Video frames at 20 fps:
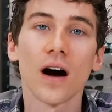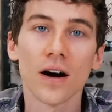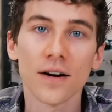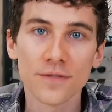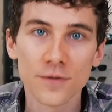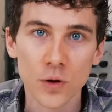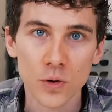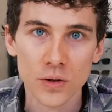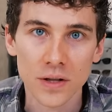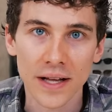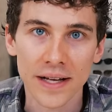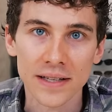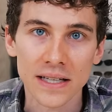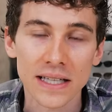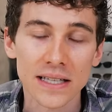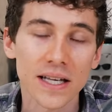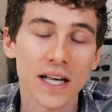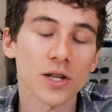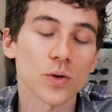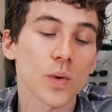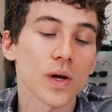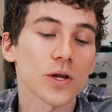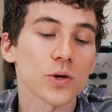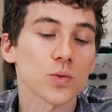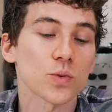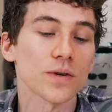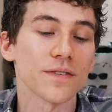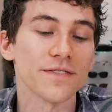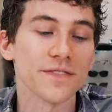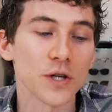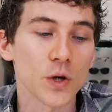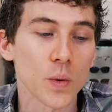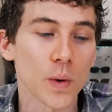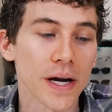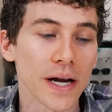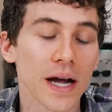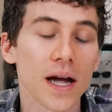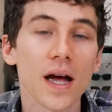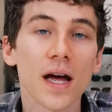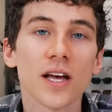of those lenses, as well as
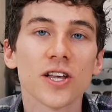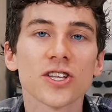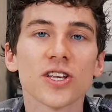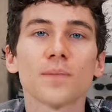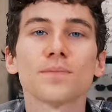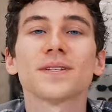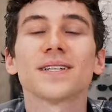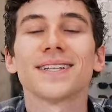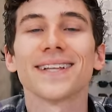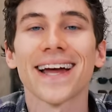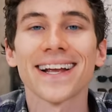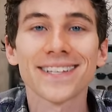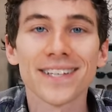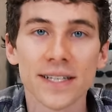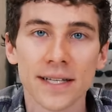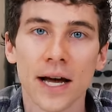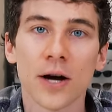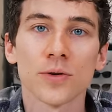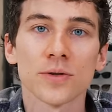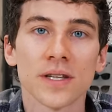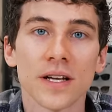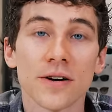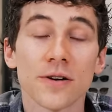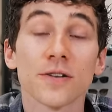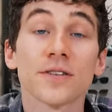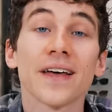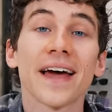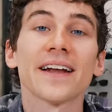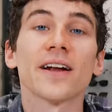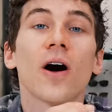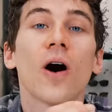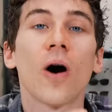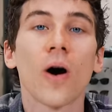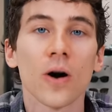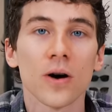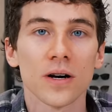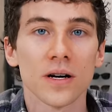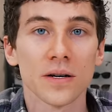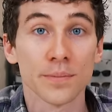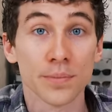reviewing some of the lenses out there that
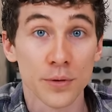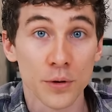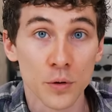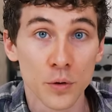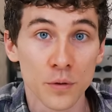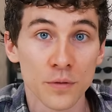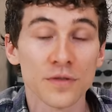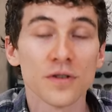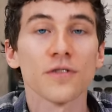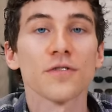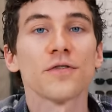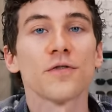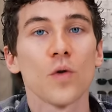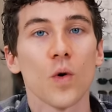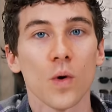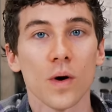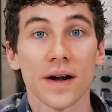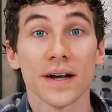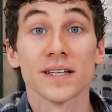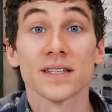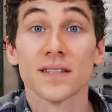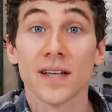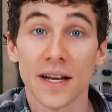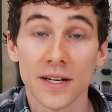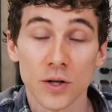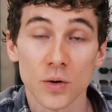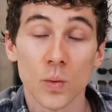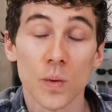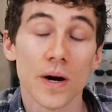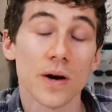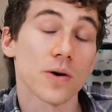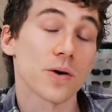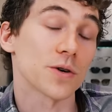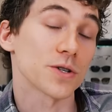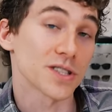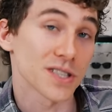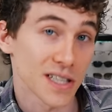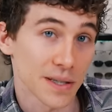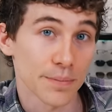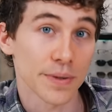are approved for extended wear or
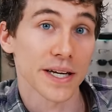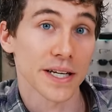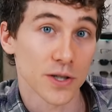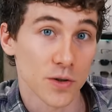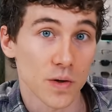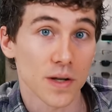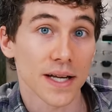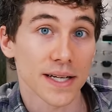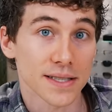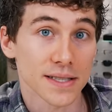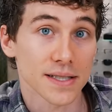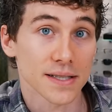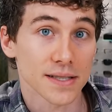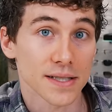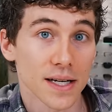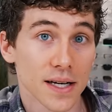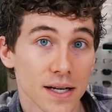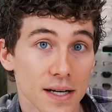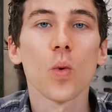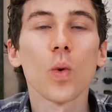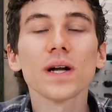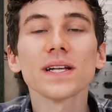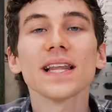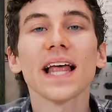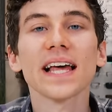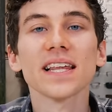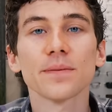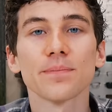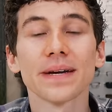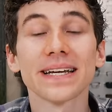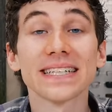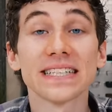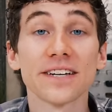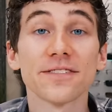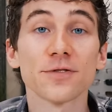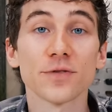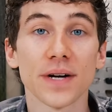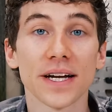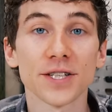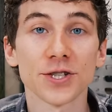sleeping in your lenses. One last big
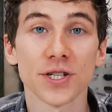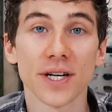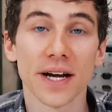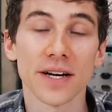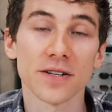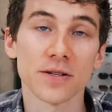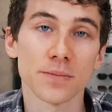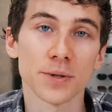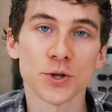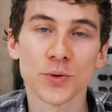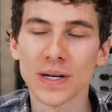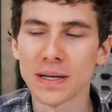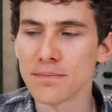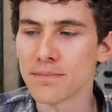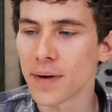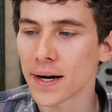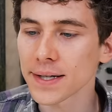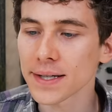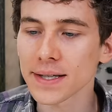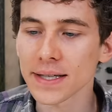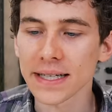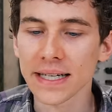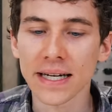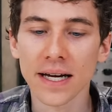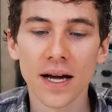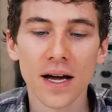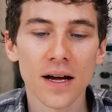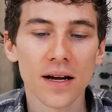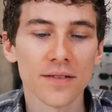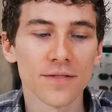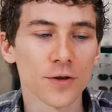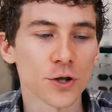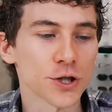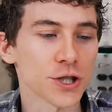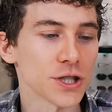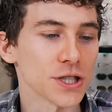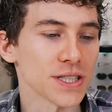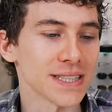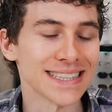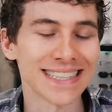differentiator between monthly
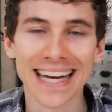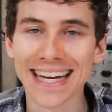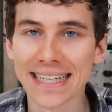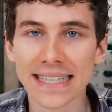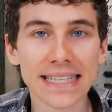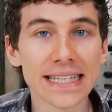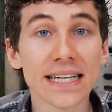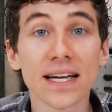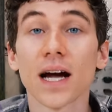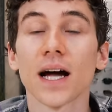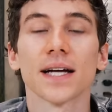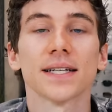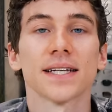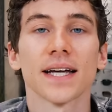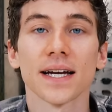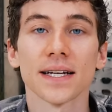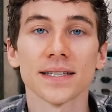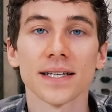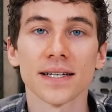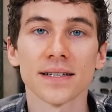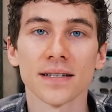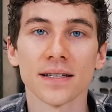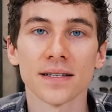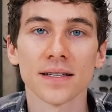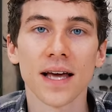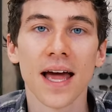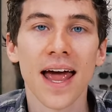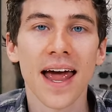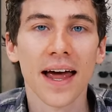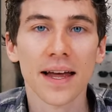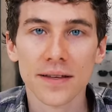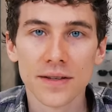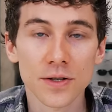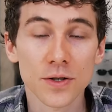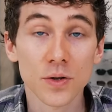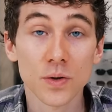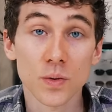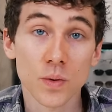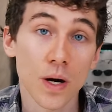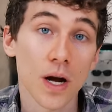versus daily contact lenses has to
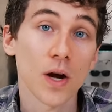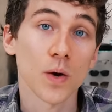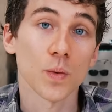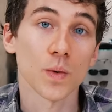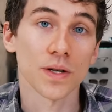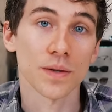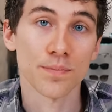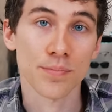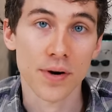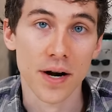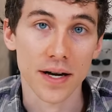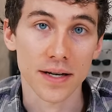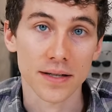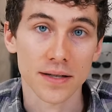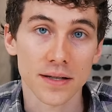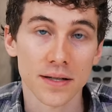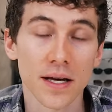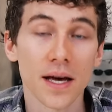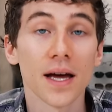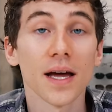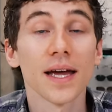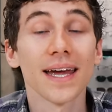do with price.